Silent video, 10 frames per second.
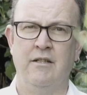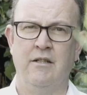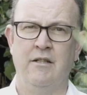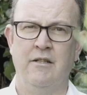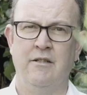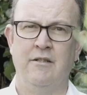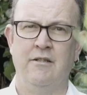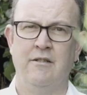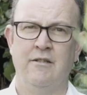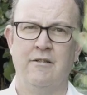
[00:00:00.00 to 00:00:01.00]

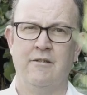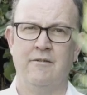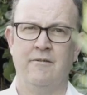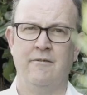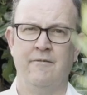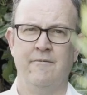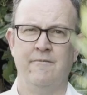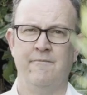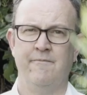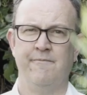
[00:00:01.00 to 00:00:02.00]

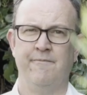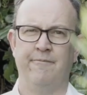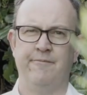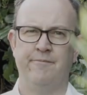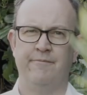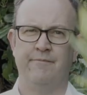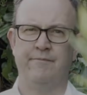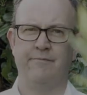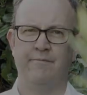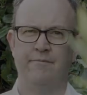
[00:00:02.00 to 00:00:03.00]

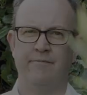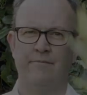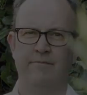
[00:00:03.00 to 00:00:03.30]
No one is speaking in this clip.